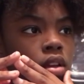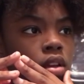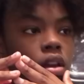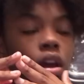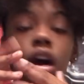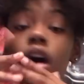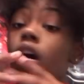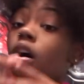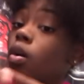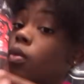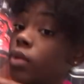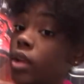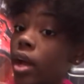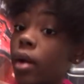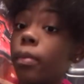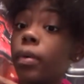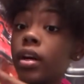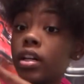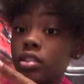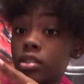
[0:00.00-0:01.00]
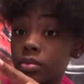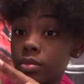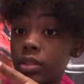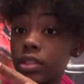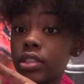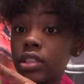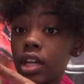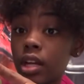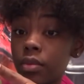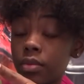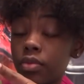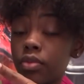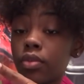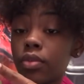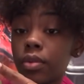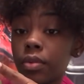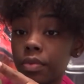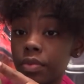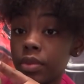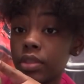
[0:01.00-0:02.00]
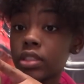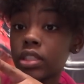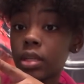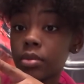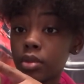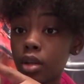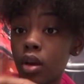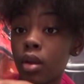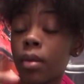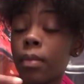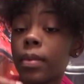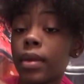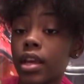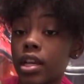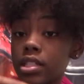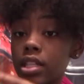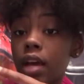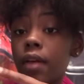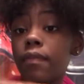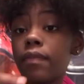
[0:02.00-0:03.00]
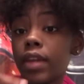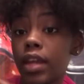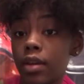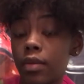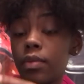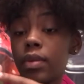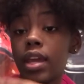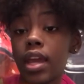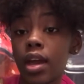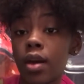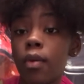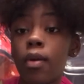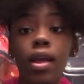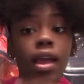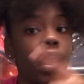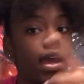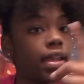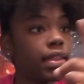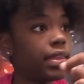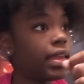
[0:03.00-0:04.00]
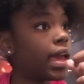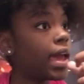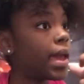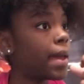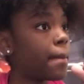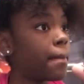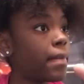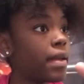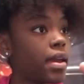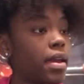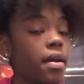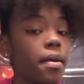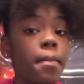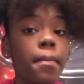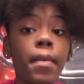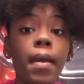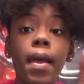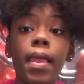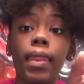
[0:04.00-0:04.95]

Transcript: Oh, that was the reason I first stopped talking to him, because I found out that him,